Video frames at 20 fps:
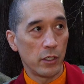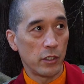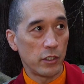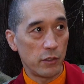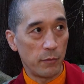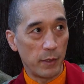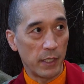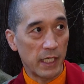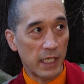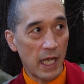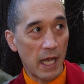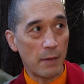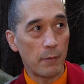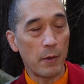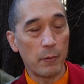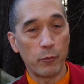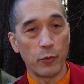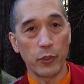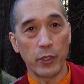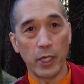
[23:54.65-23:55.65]
to become a
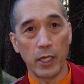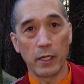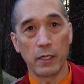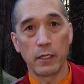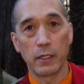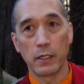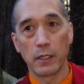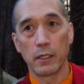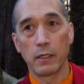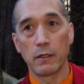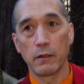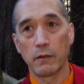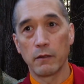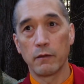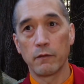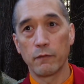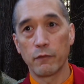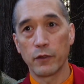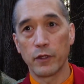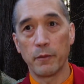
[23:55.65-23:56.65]
Buddha
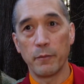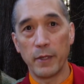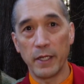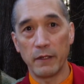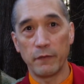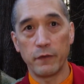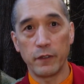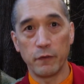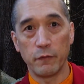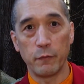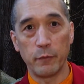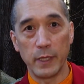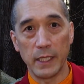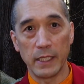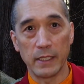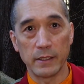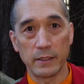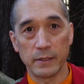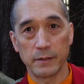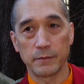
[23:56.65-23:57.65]
for the benefit of
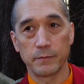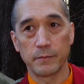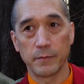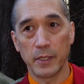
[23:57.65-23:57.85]
beings.